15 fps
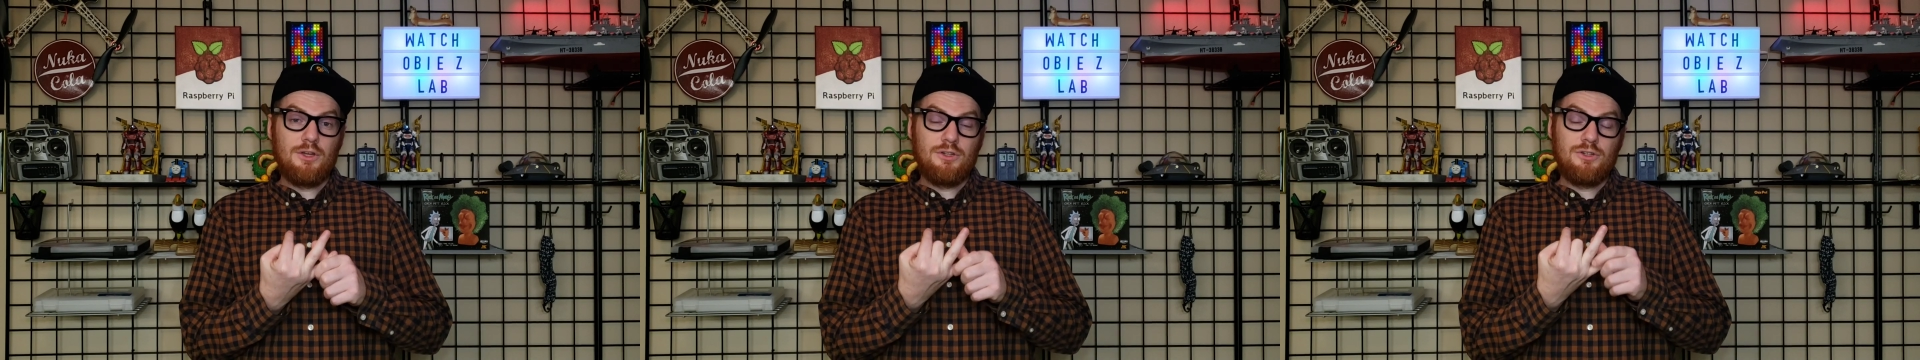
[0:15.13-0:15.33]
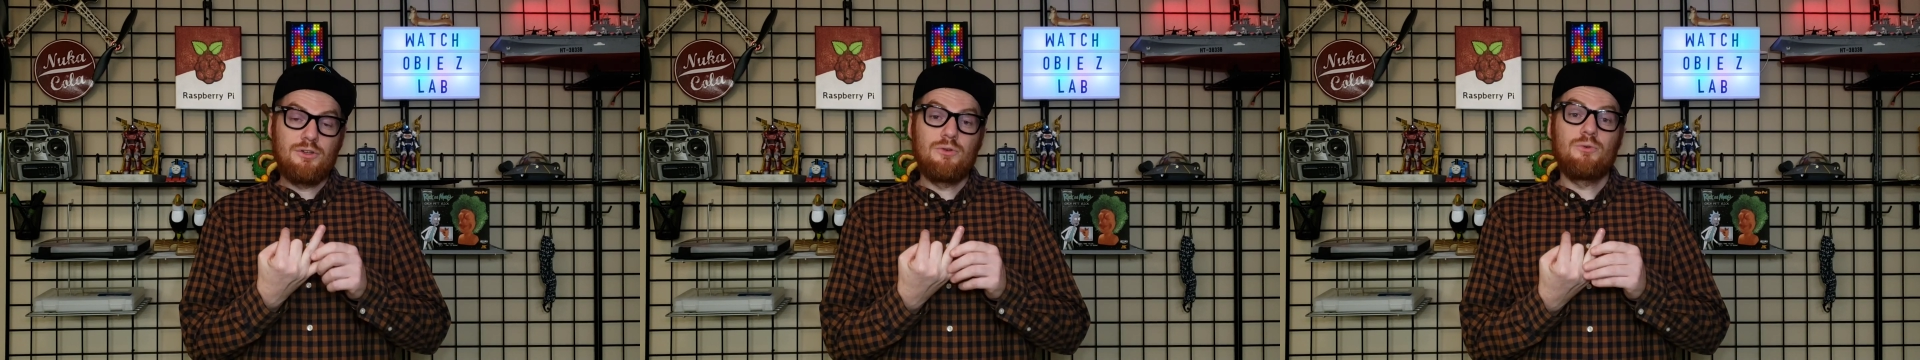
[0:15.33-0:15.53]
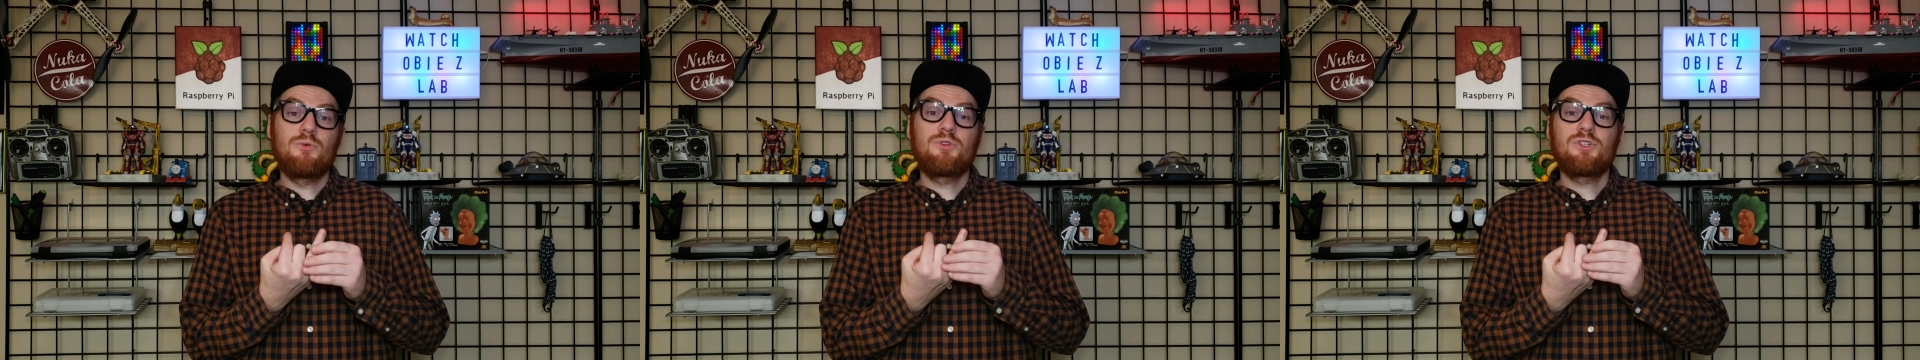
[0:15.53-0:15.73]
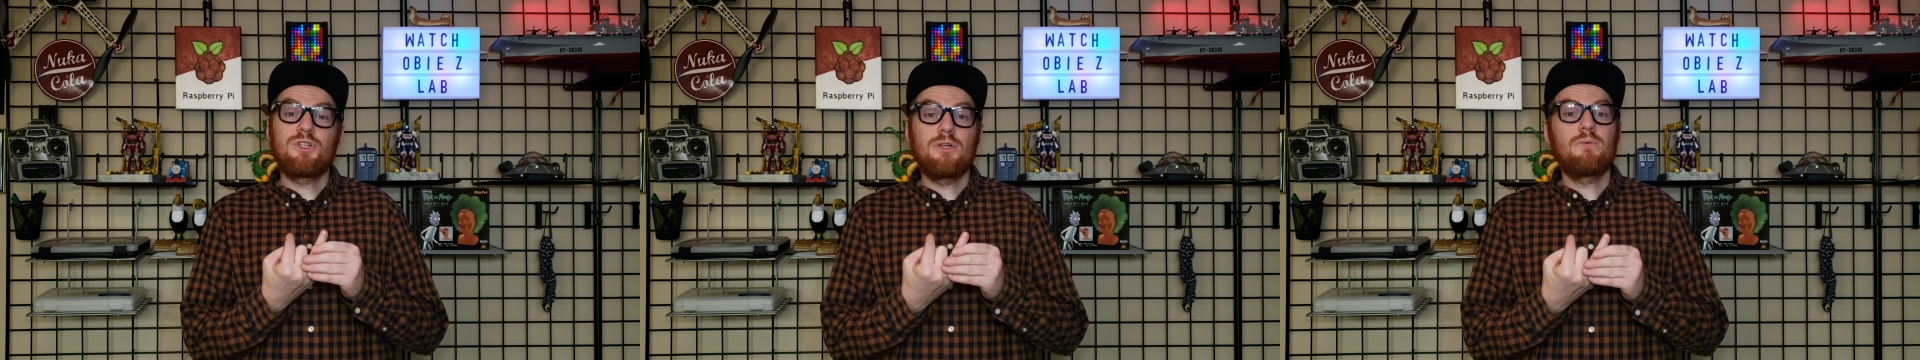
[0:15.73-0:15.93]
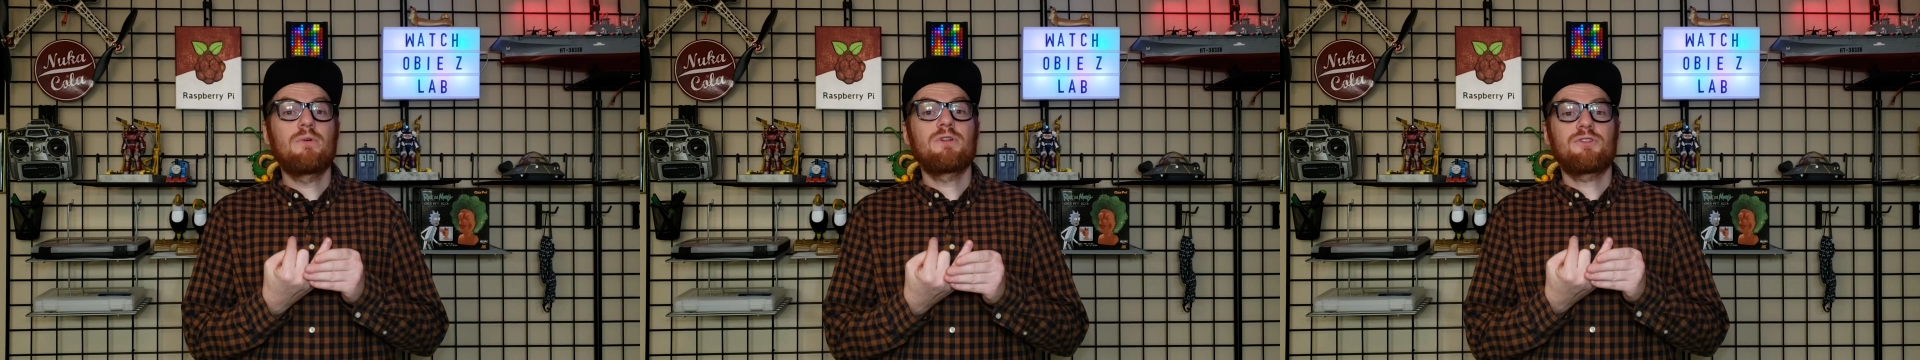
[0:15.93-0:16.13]
to
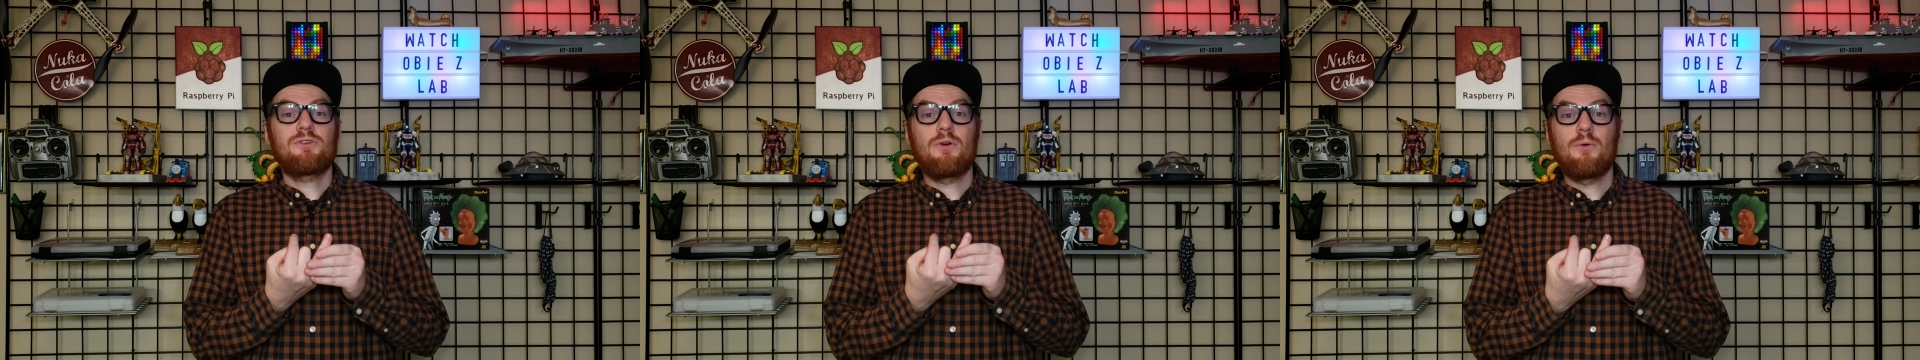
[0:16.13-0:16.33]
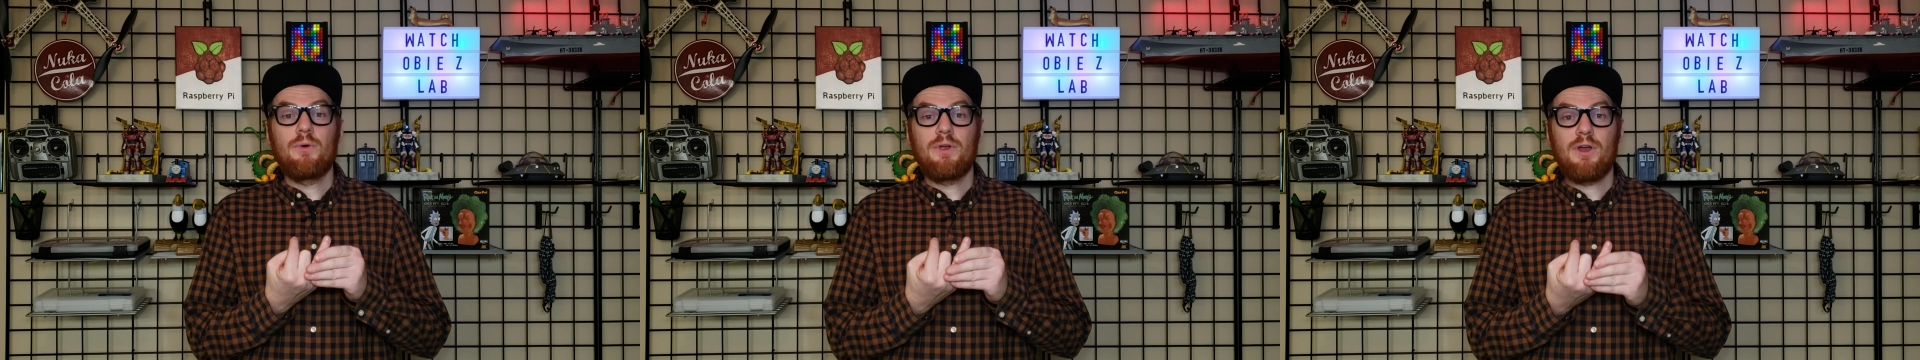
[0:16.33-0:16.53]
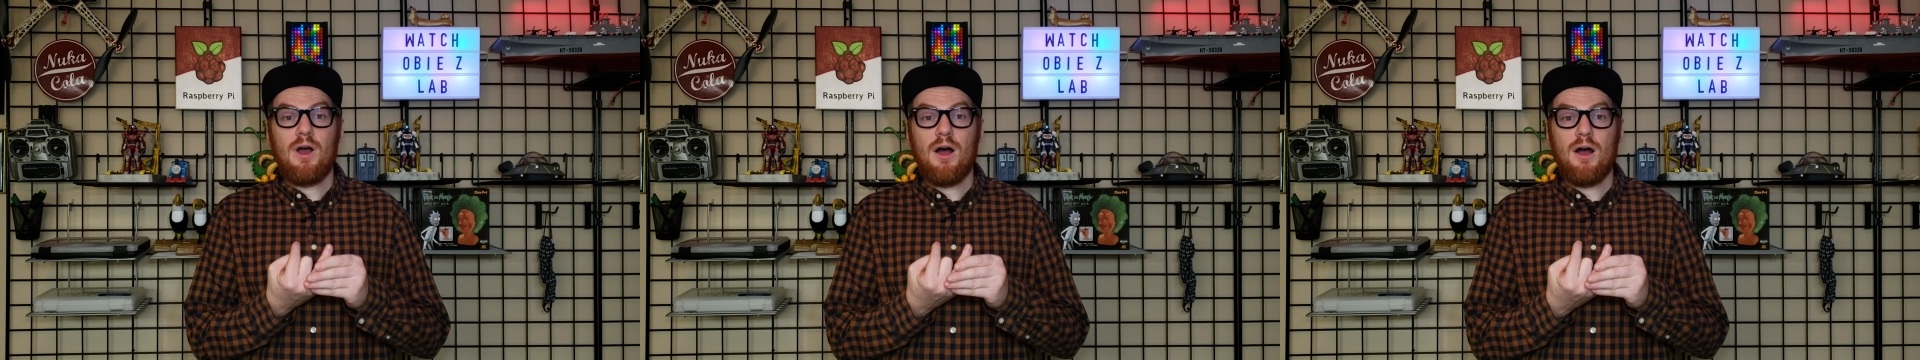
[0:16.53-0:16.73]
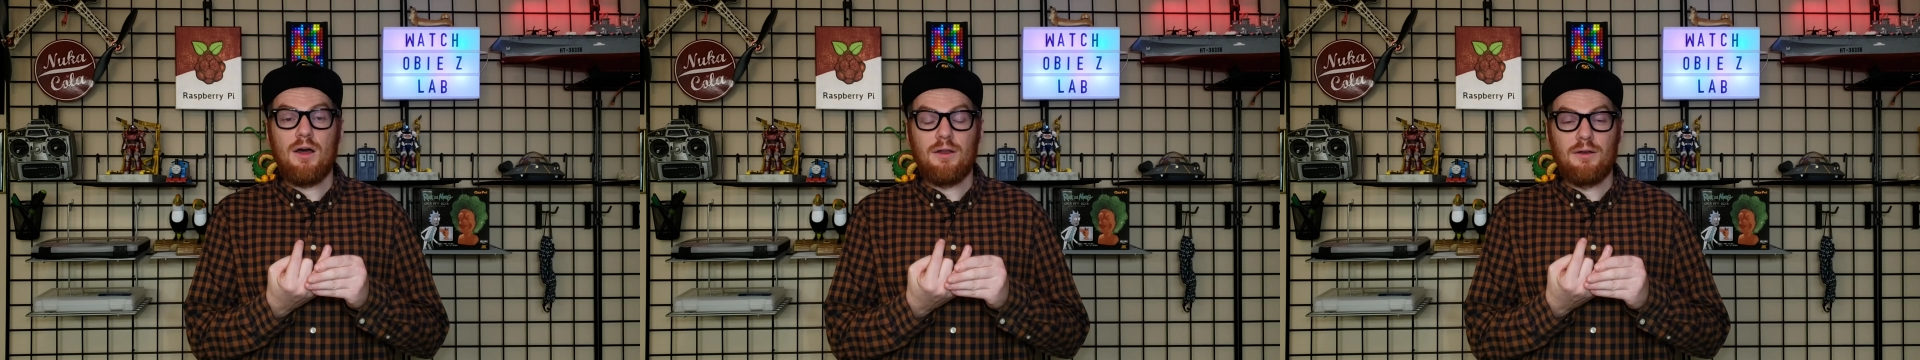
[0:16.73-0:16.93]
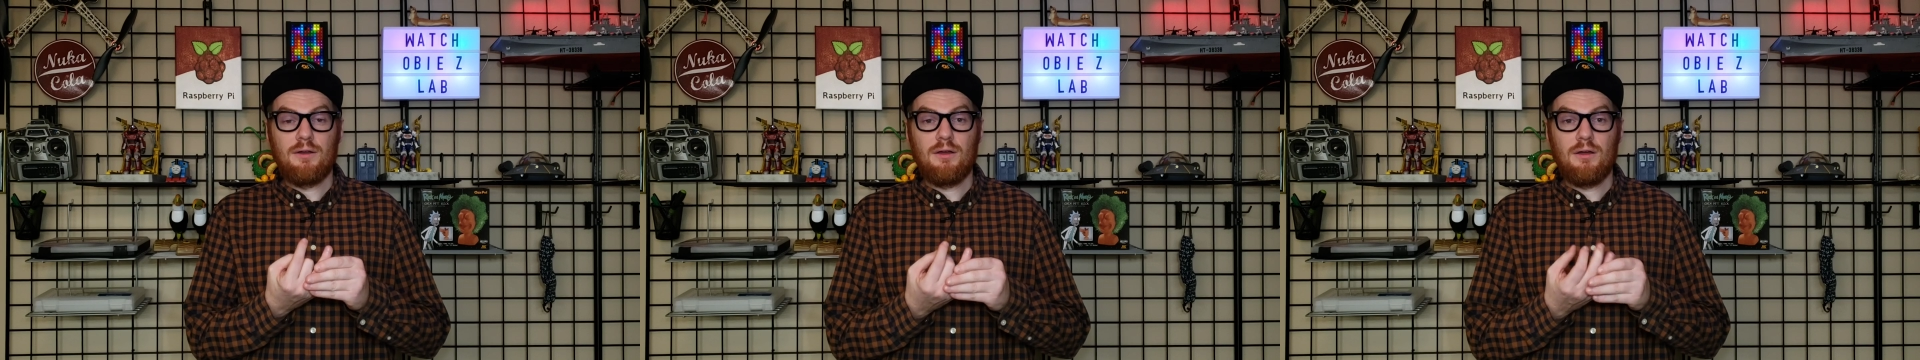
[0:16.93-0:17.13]
see what's going
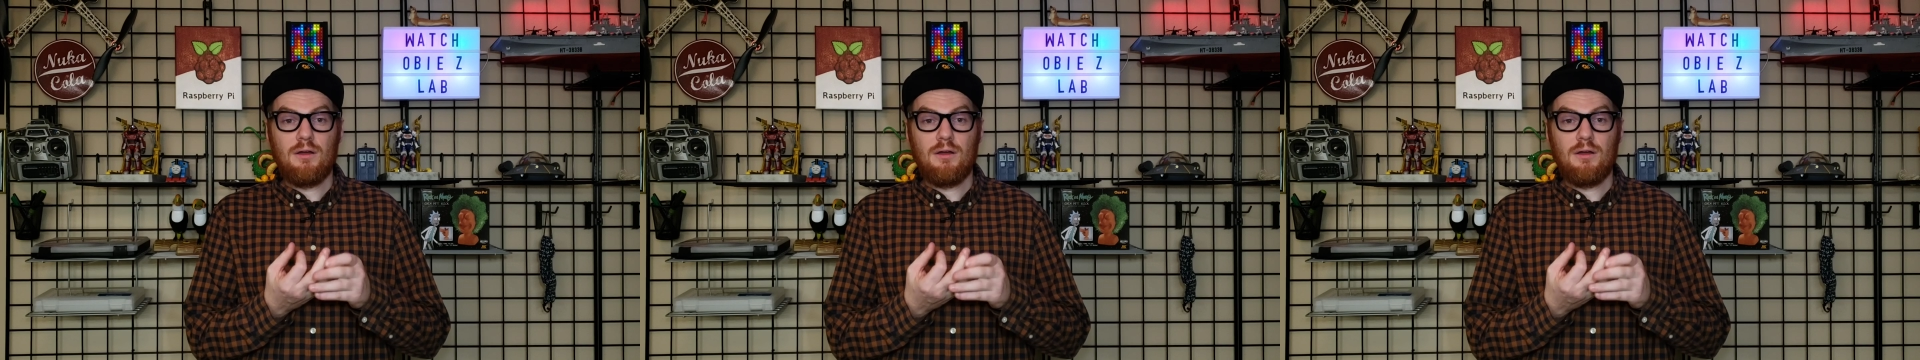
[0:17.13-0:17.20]
on.